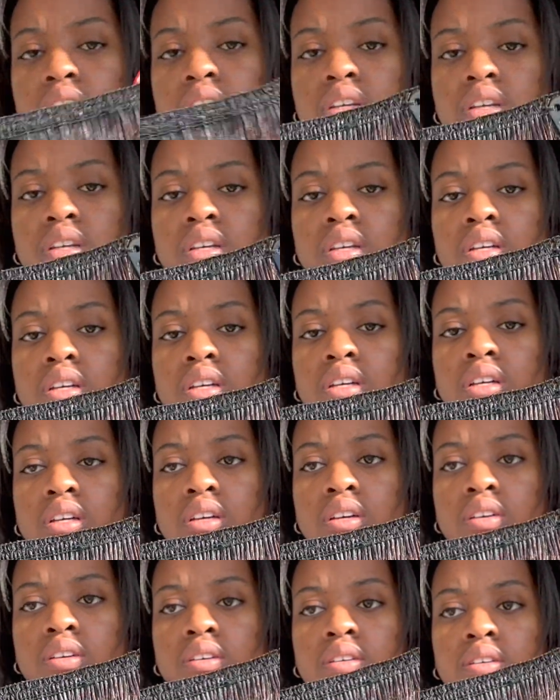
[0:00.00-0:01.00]

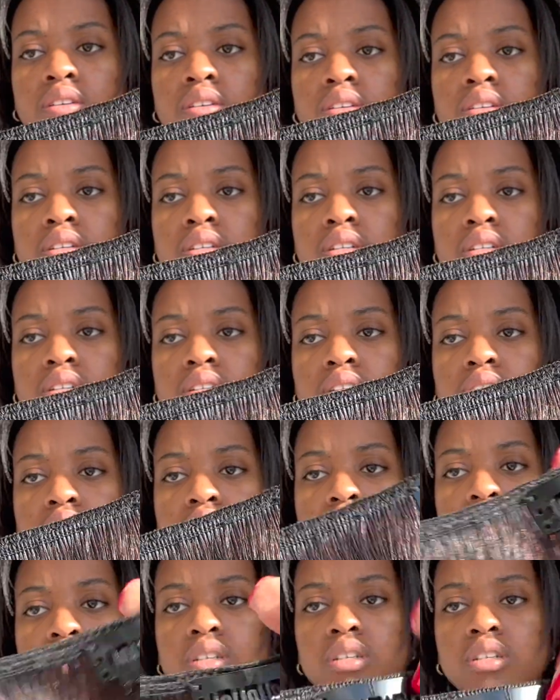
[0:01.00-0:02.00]

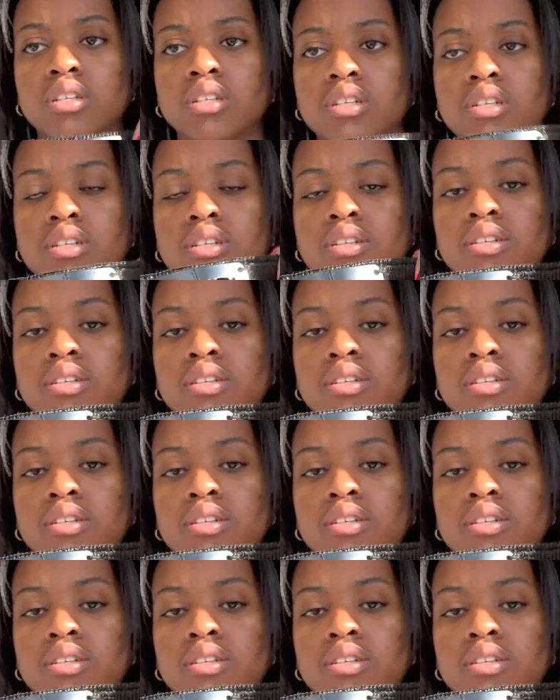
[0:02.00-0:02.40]
(silence)